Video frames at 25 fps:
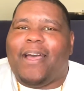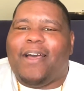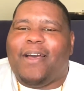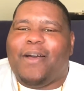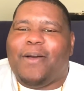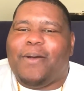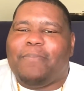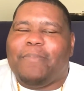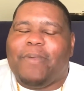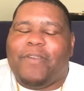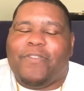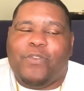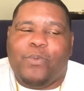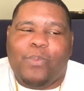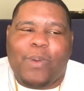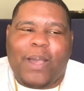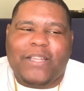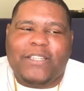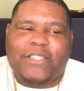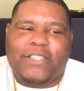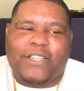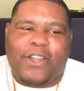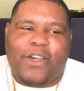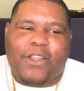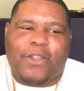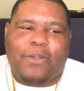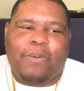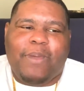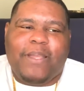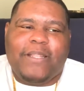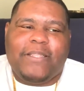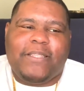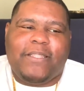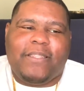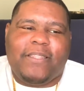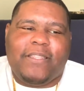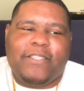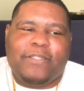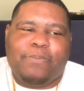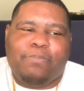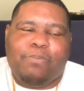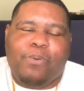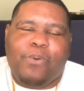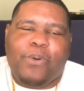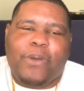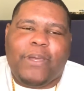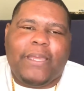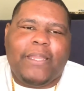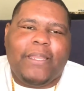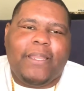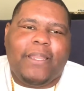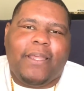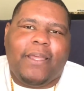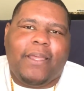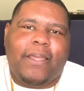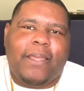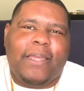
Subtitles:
If you watched it all the way to this point,